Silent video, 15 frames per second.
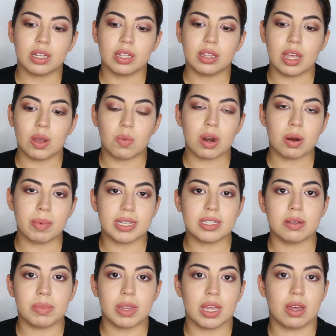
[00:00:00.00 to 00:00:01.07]
They want to make
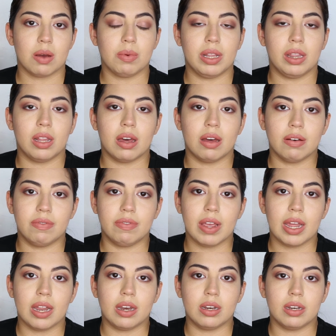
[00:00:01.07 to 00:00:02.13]
something that we love,
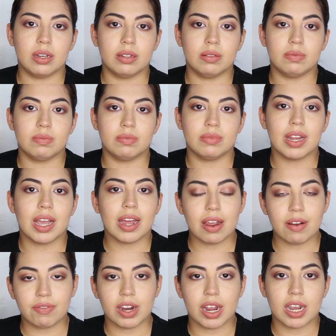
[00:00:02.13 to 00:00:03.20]
and not
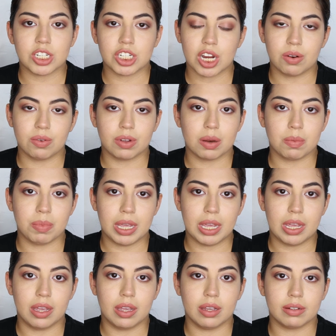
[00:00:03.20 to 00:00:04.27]
every eyeshadow can
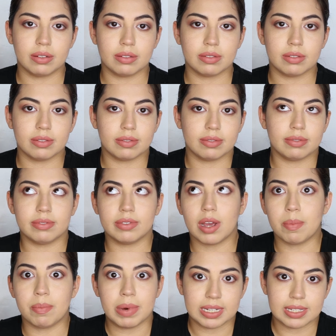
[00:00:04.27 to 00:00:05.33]
be
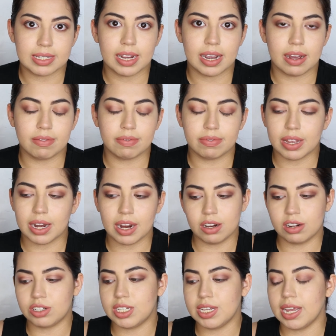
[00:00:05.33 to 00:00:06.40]
a must-have, and I
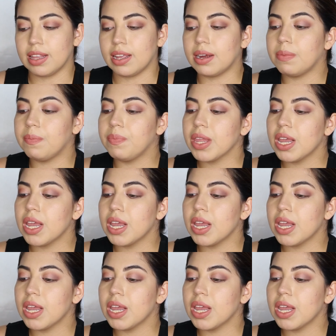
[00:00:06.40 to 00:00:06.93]
understand that.